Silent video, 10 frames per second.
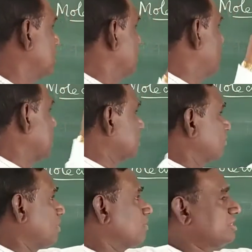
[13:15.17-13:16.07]
molecular
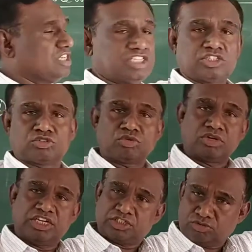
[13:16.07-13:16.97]
formula is
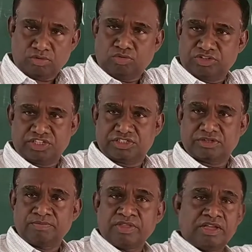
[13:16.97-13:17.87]
H12O6.
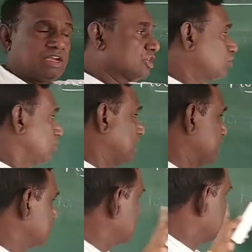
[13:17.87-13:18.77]
So that
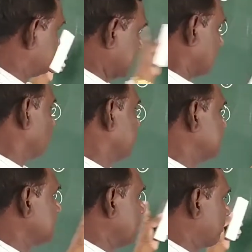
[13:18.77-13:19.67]
is second one is
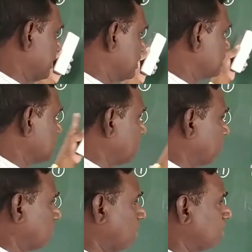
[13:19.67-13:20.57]
presence
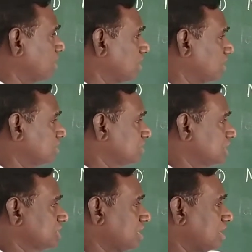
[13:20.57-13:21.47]
of long
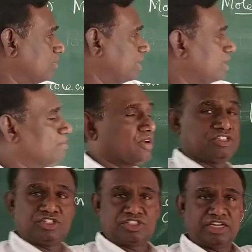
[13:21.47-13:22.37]
6 carbon
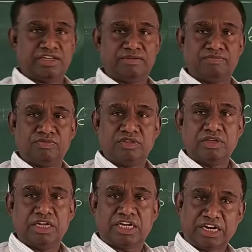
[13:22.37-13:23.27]
unbranched chain.
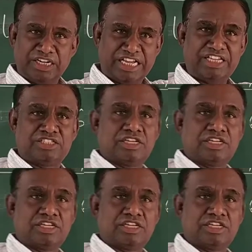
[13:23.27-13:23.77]
It contains